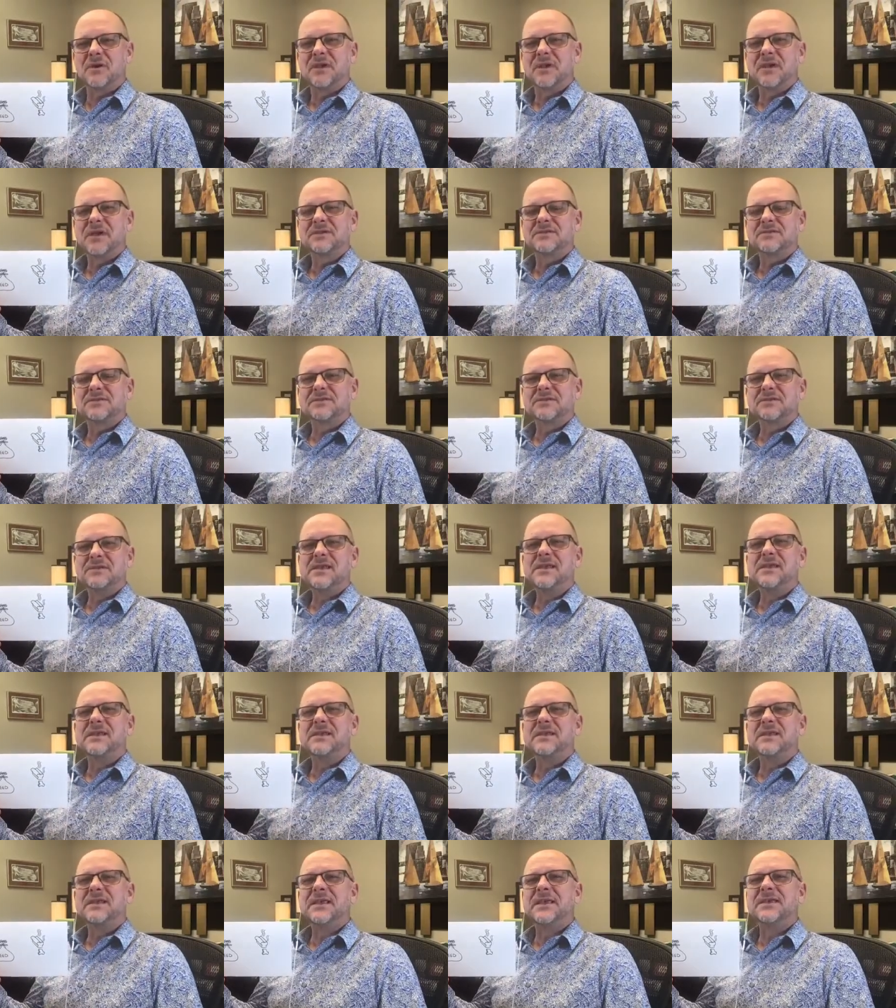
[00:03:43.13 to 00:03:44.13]

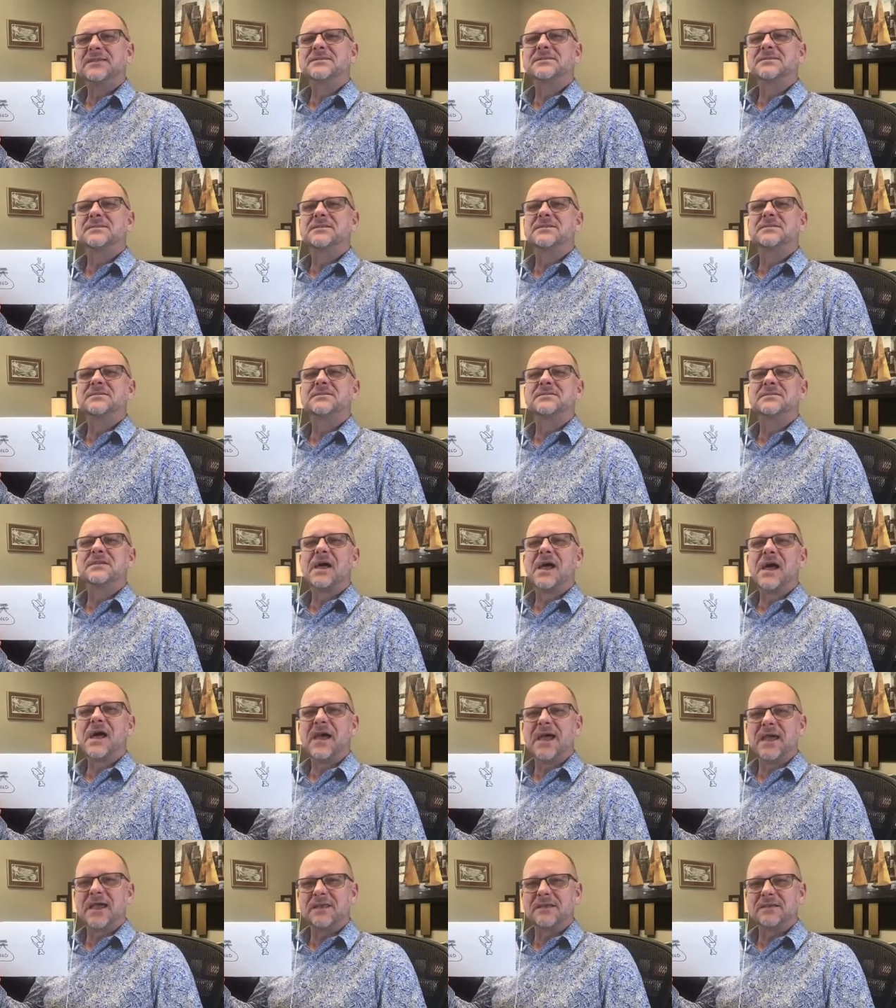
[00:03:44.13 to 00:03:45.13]
Seed is
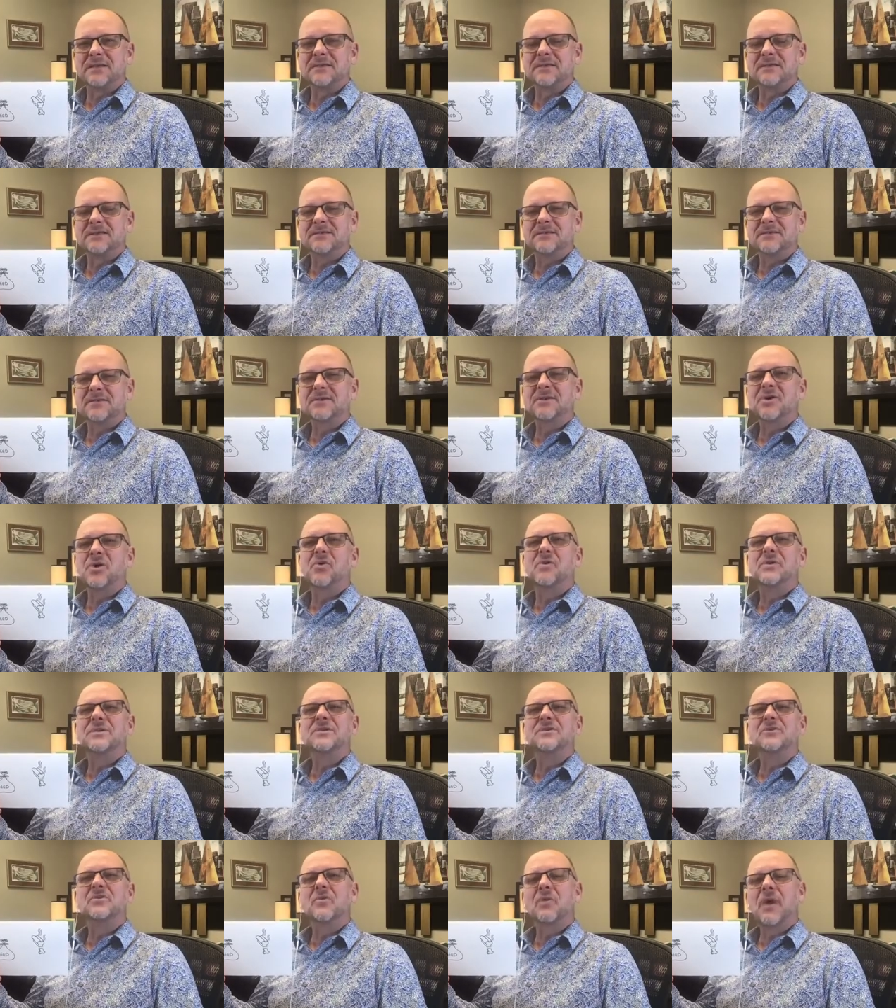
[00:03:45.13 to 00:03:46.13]
designed to go in the
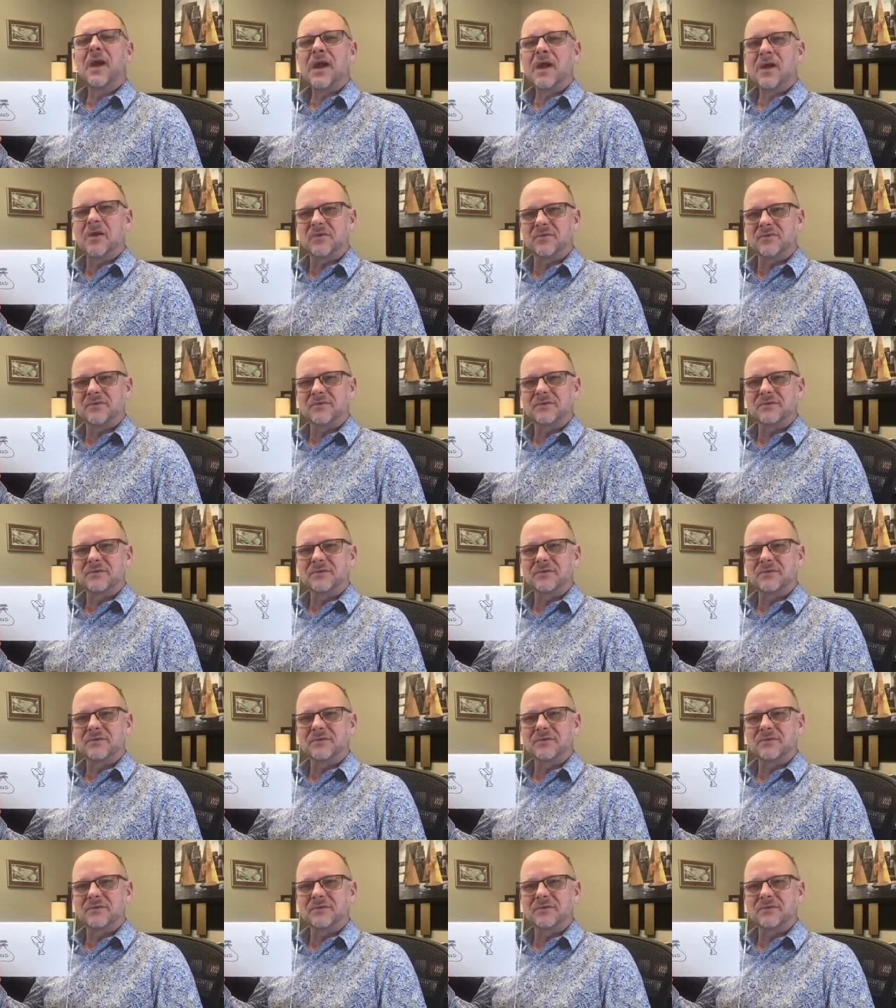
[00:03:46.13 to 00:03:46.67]
ground.